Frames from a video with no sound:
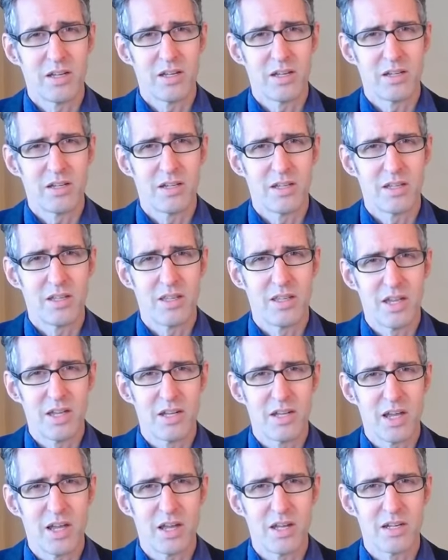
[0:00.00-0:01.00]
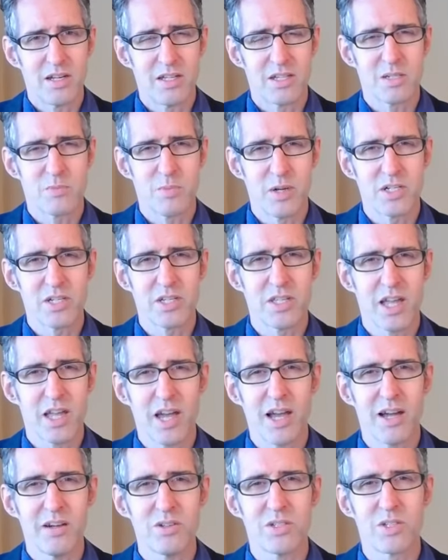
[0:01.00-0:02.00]
then especially
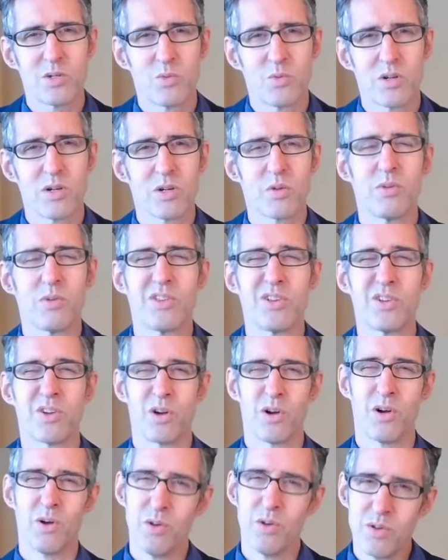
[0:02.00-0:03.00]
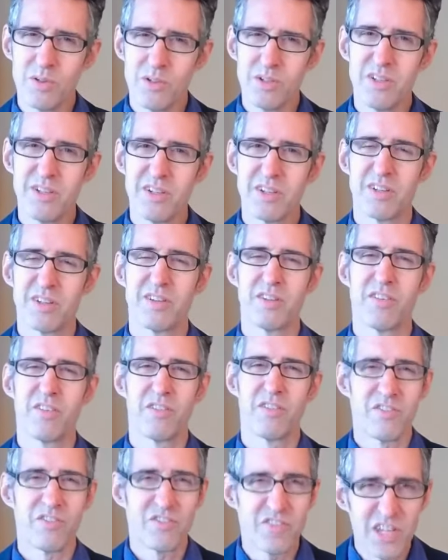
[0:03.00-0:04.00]
how to work with your own
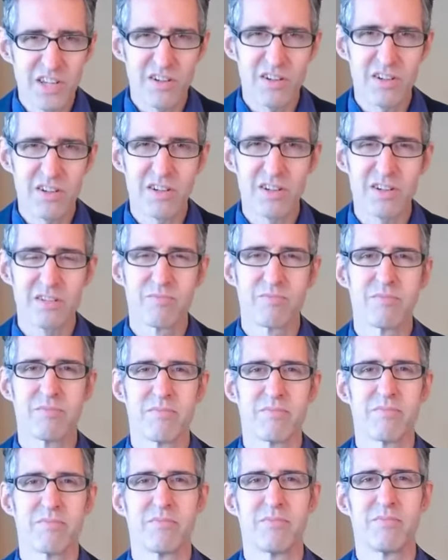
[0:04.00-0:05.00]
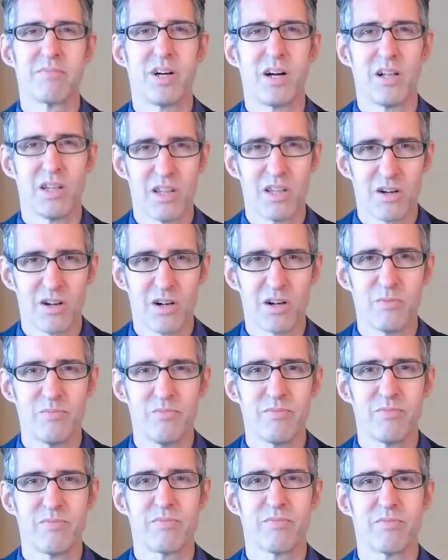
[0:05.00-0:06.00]
fear alarm,
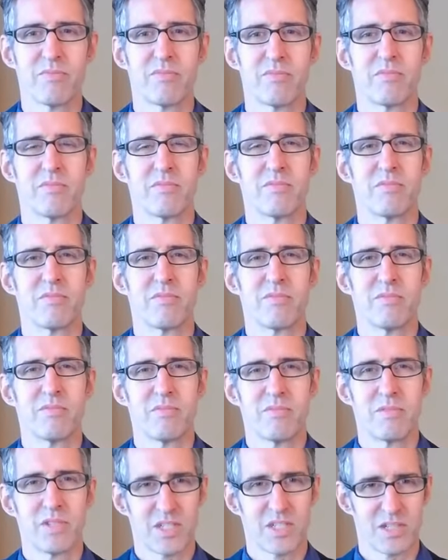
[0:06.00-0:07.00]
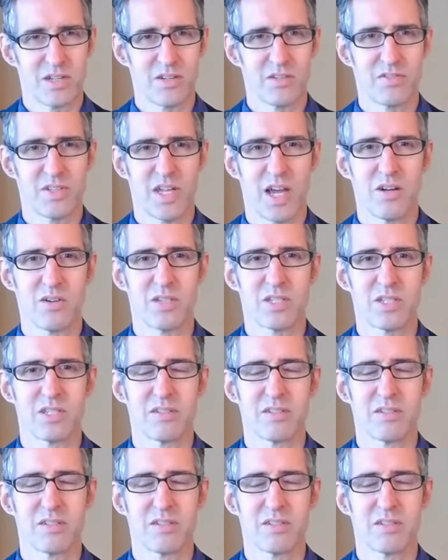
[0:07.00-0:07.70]
self-doubt.